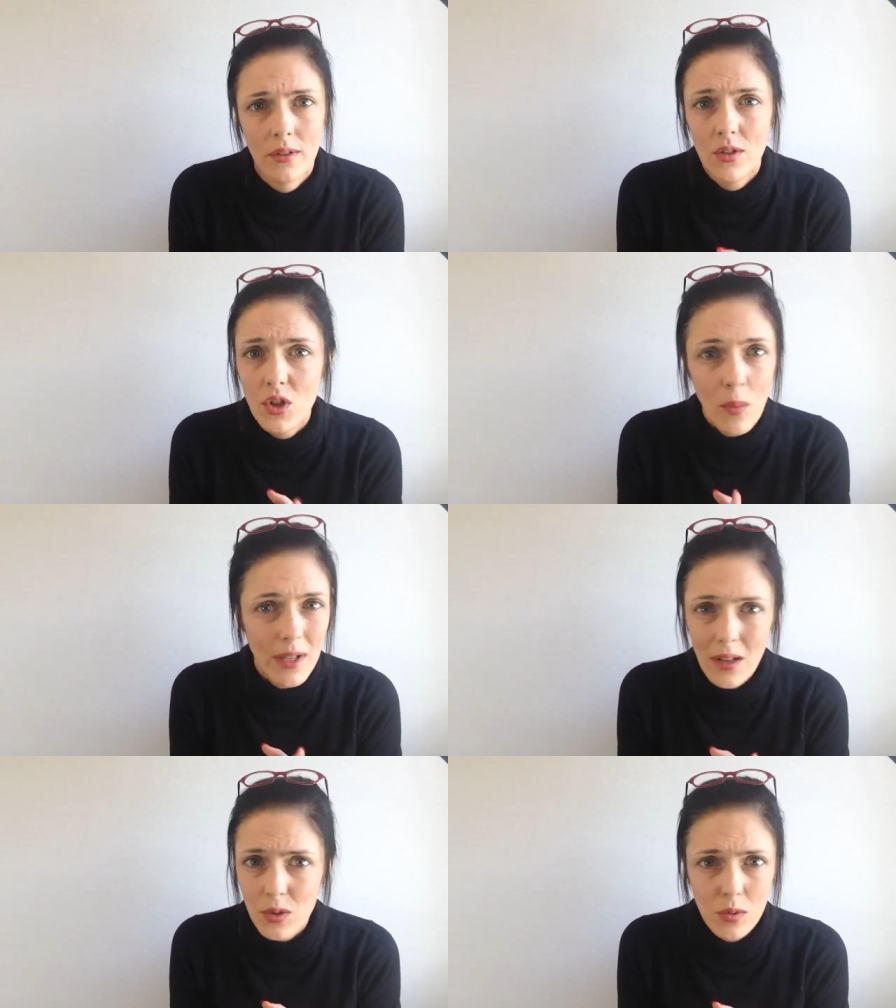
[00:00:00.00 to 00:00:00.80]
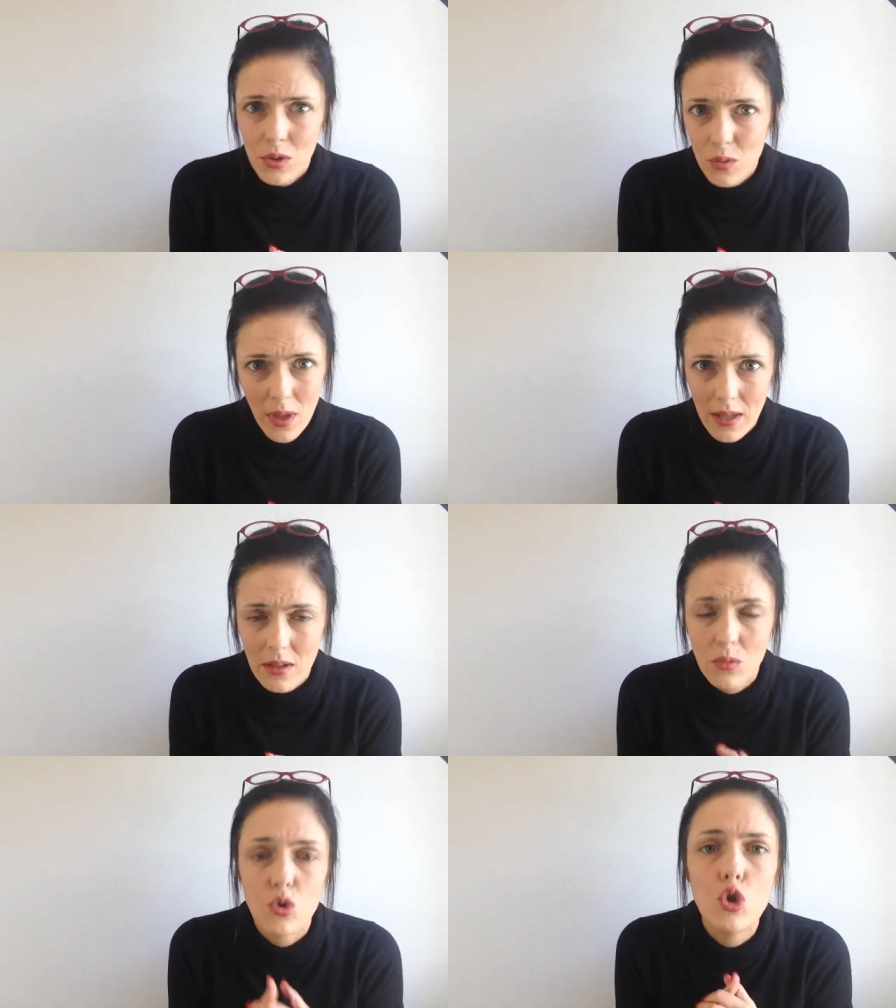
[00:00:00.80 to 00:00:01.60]
because nobody else will do that.
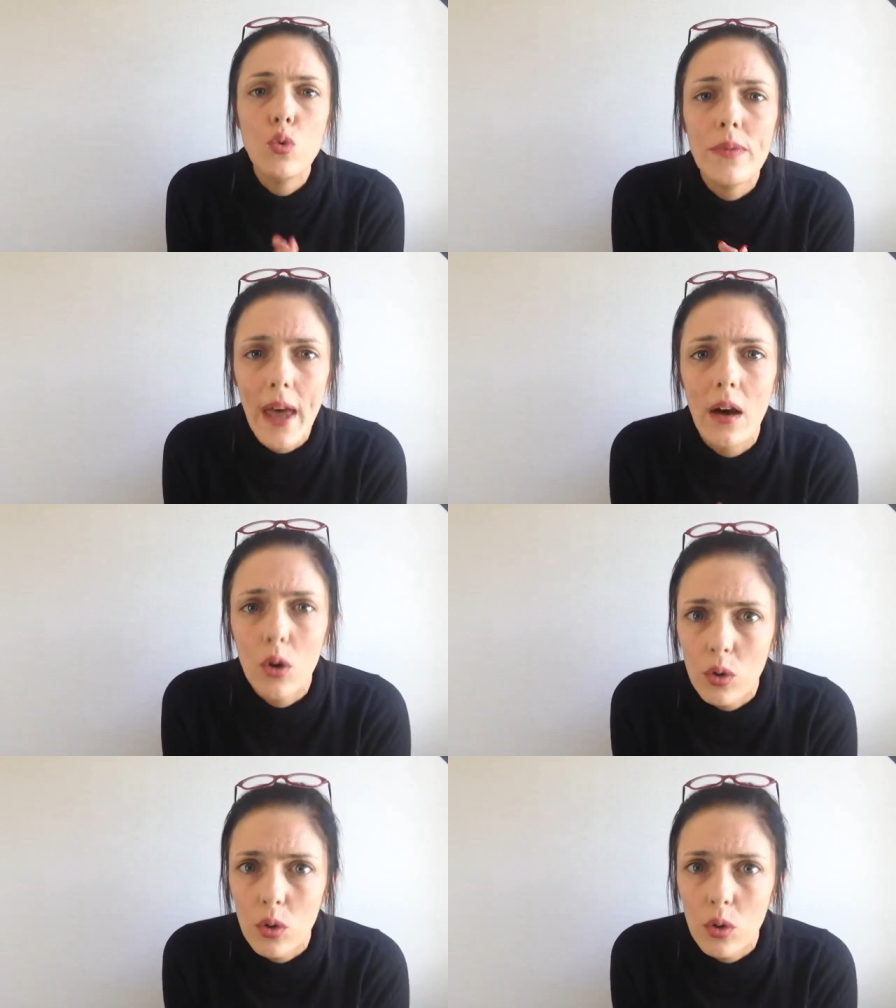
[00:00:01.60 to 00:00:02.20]
Toot that